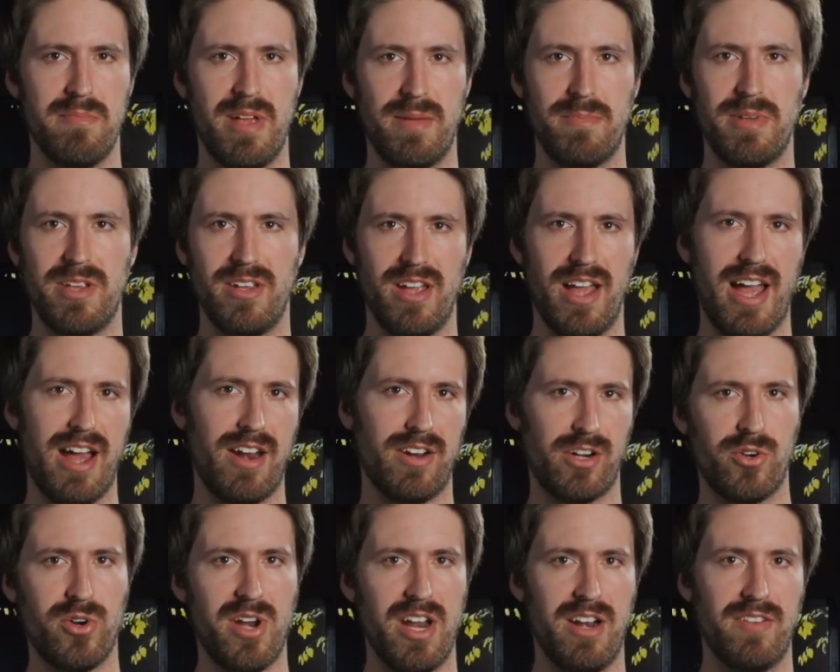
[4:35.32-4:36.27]
maybe how to
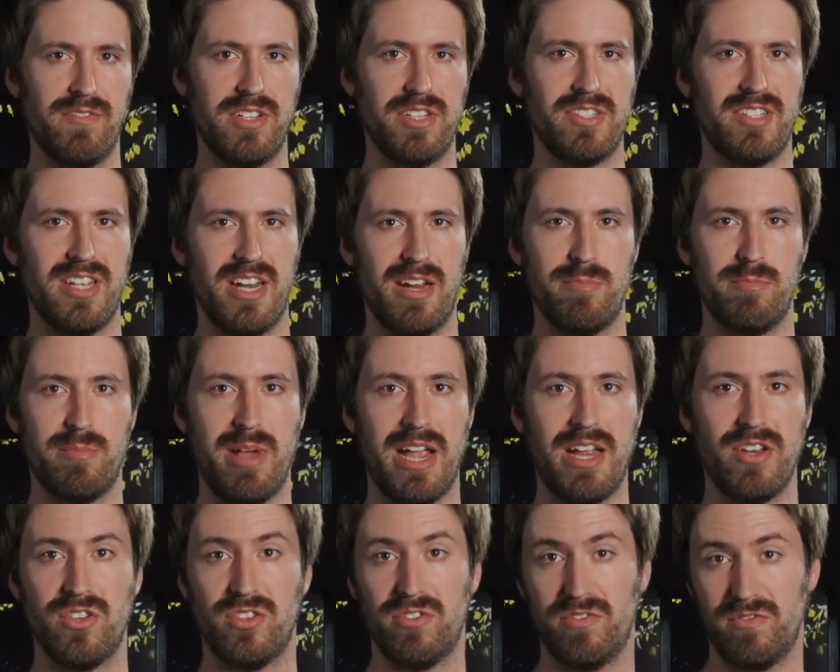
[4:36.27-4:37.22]
creatively set up
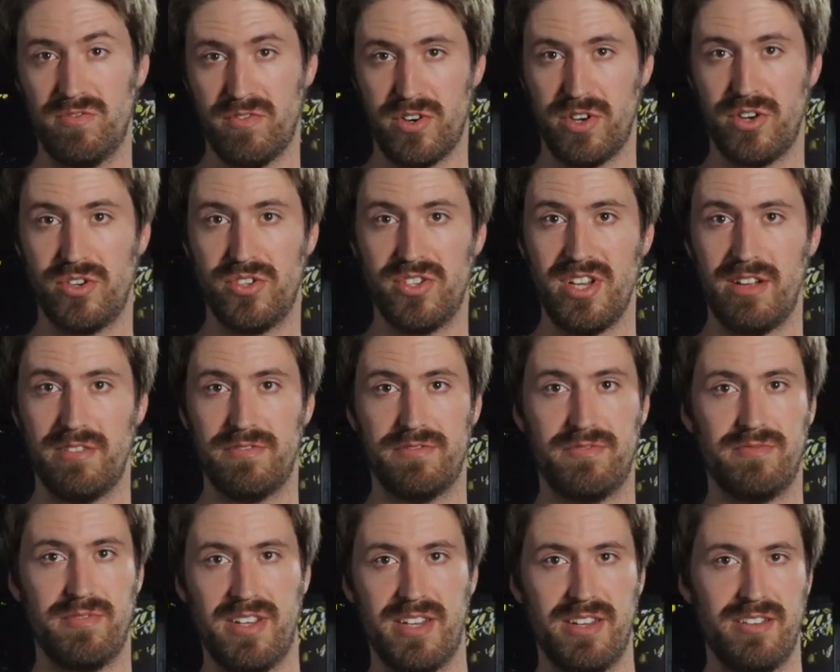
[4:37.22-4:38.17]
pages for
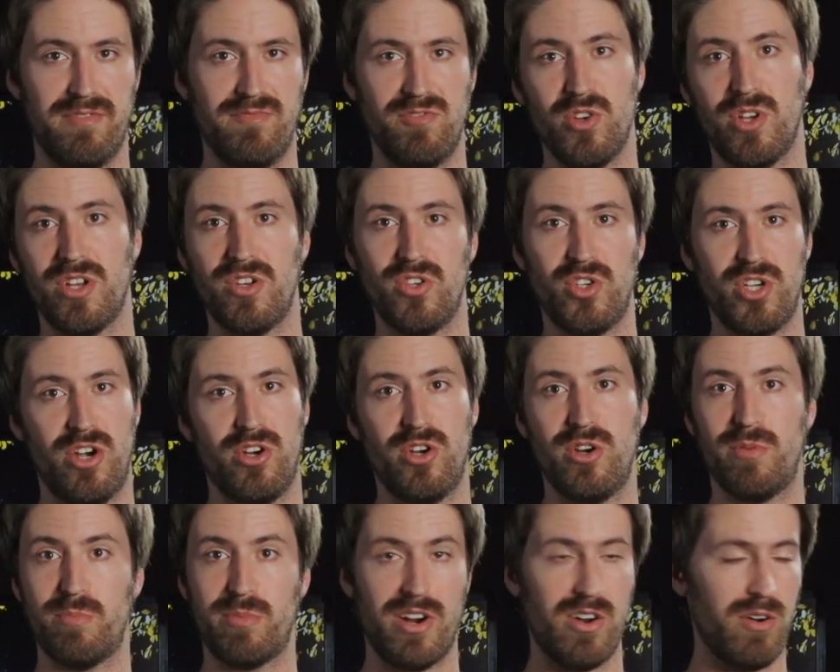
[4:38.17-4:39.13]
yourself, and you can share
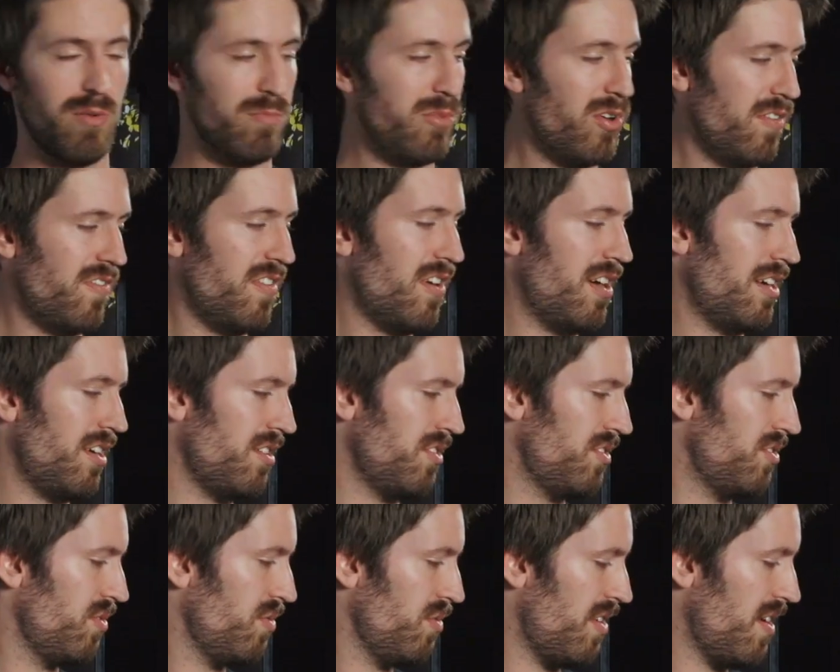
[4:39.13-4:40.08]
your
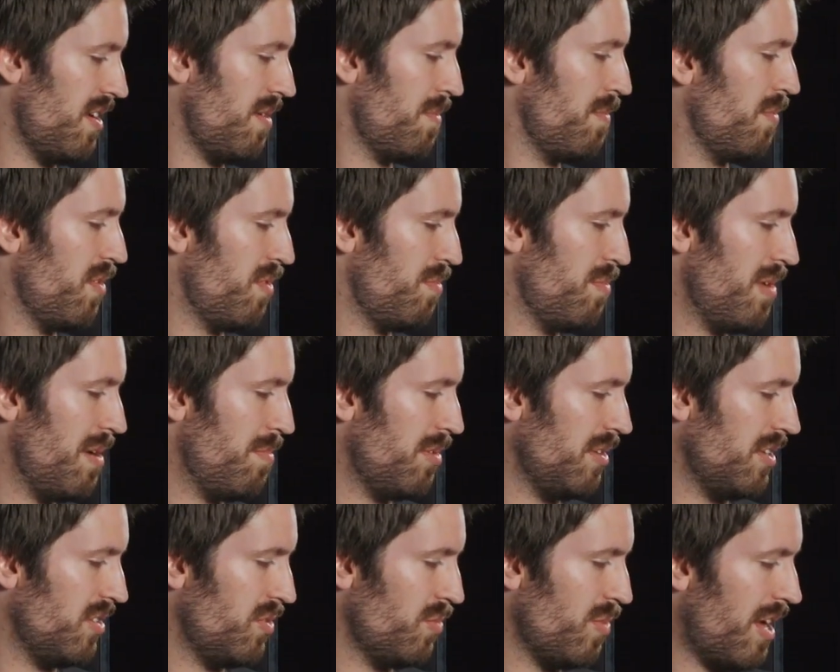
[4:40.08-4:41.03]
profiles with
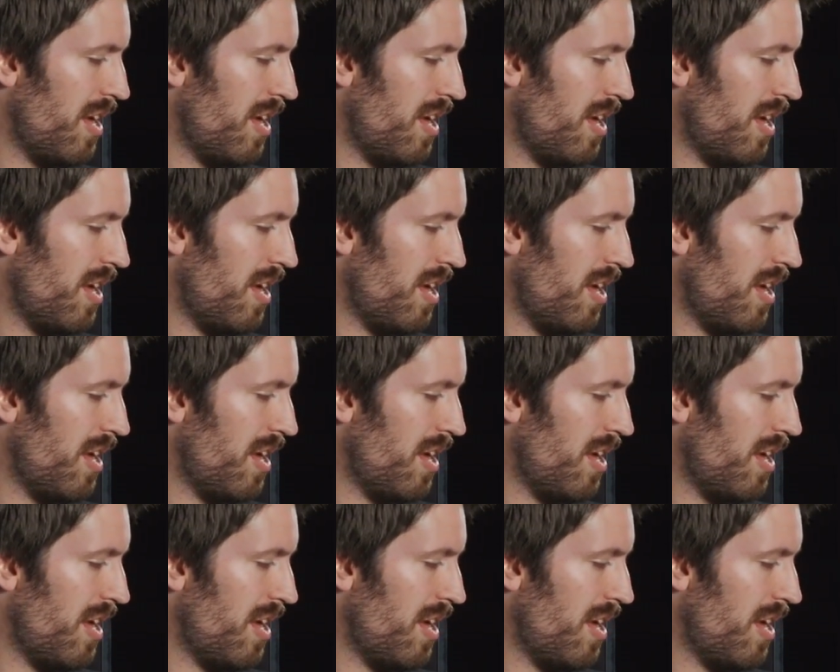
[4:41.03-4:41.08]
people as